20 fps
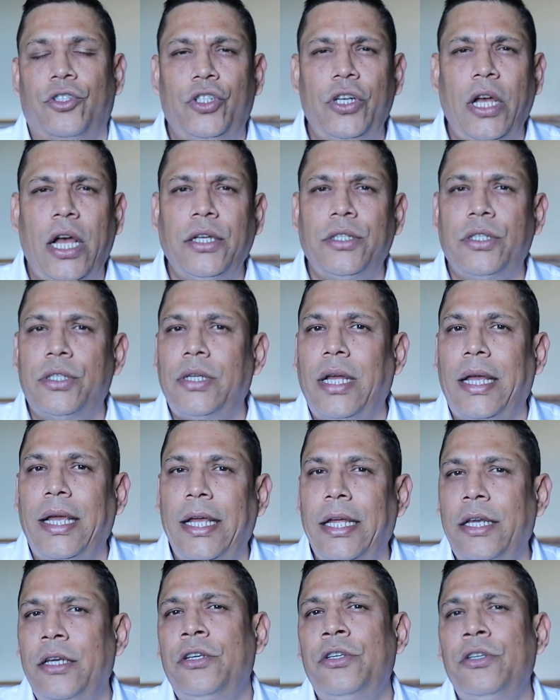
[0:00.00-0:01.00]
just a
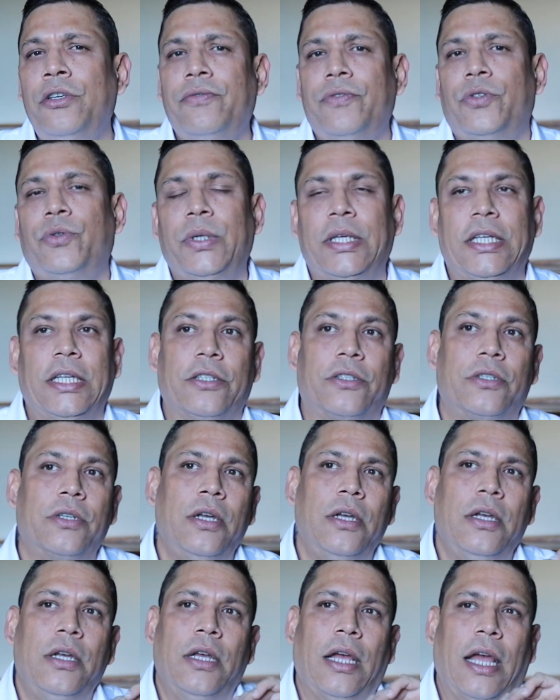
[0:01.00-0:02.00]
hint of sweetness.